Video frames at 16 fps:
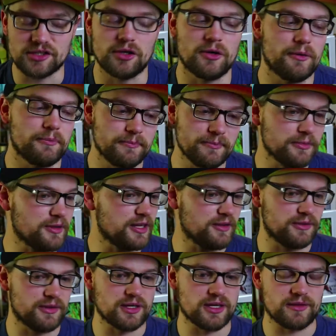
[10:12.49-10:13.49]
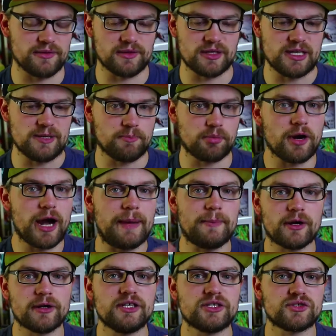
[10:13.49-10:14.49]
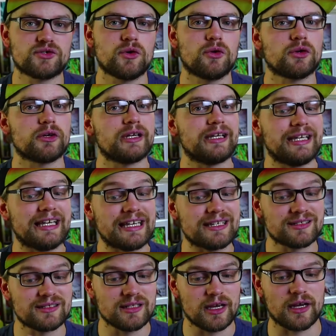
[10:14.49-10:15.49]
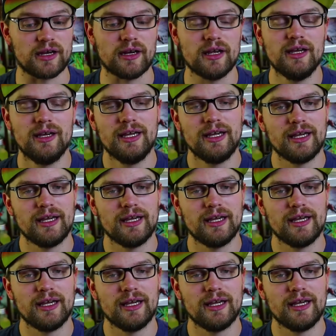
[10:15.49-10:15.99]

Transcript: So the primary story is done.